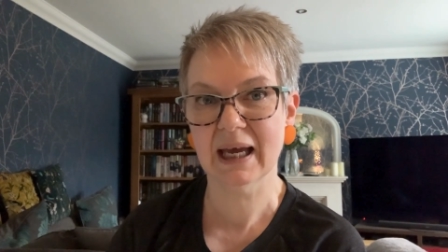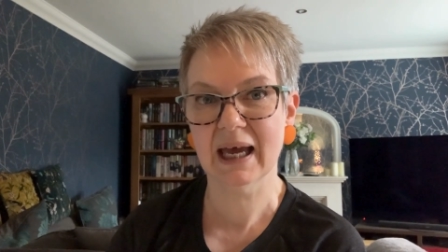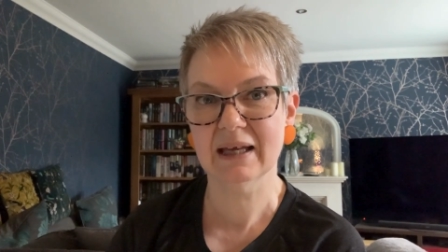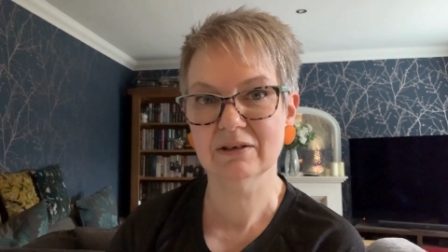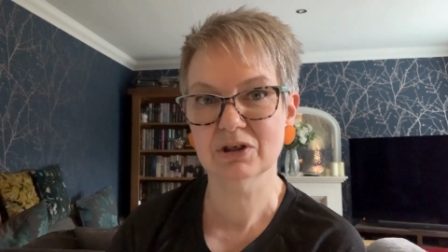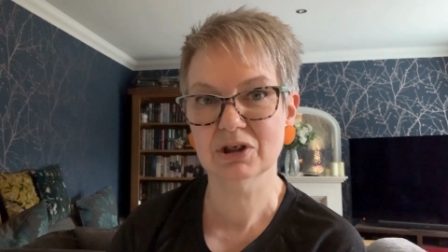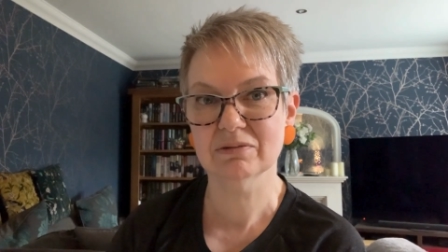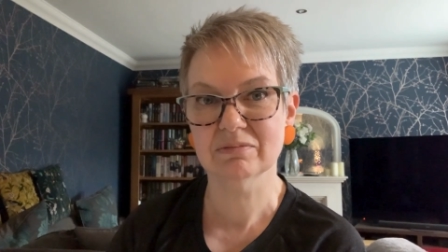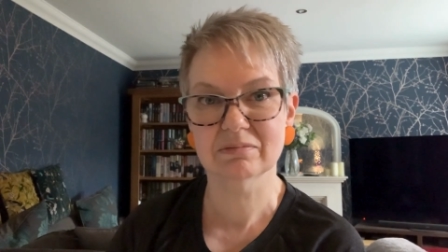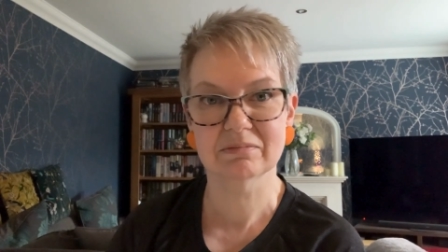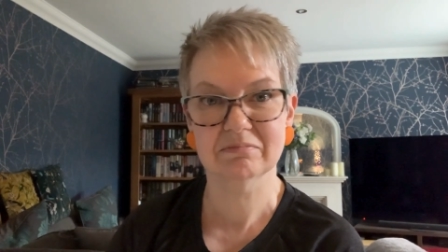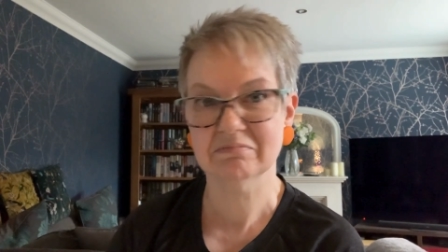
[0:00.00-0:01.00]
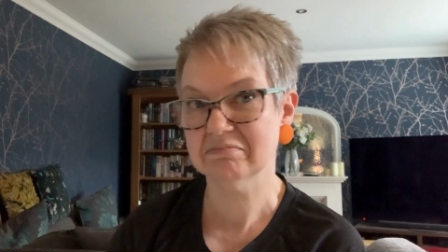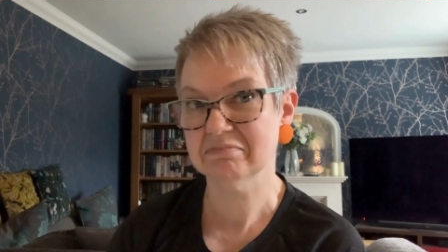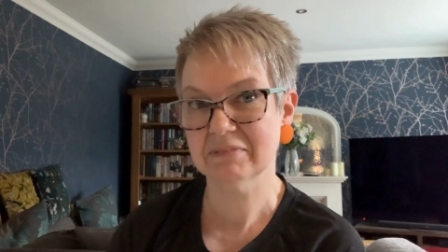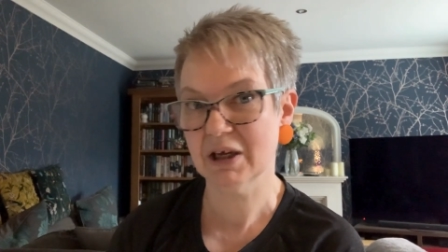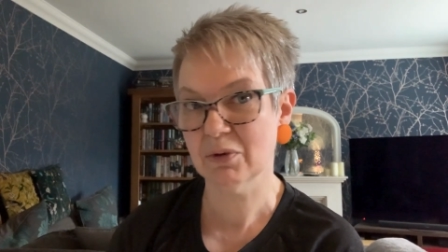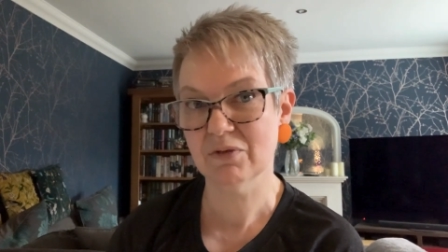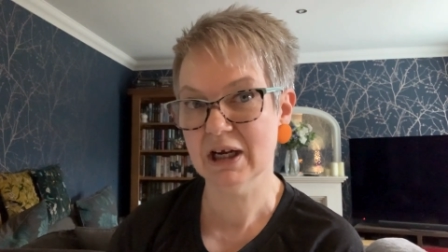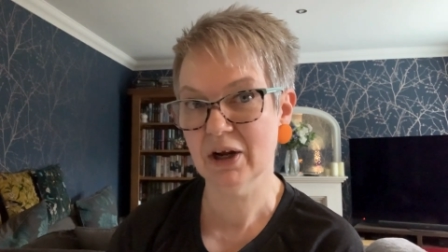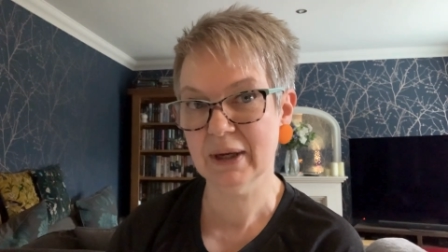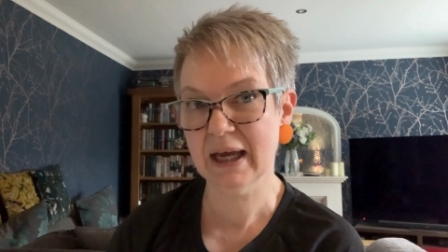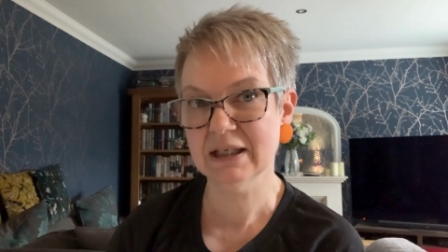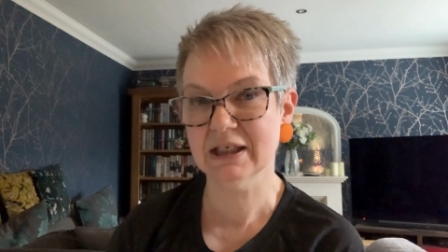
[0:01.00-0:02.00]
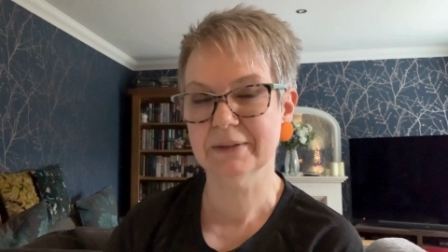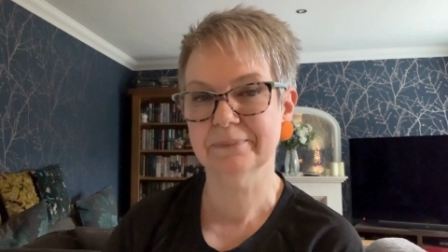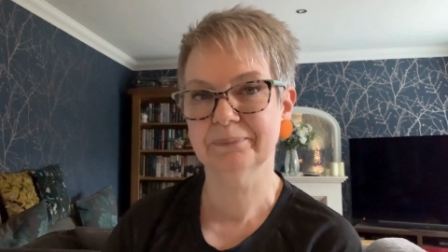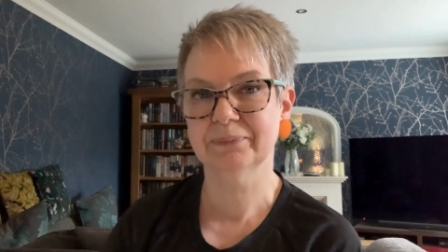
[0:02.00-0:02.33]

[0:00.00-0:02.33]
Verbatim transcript: and they were relocating.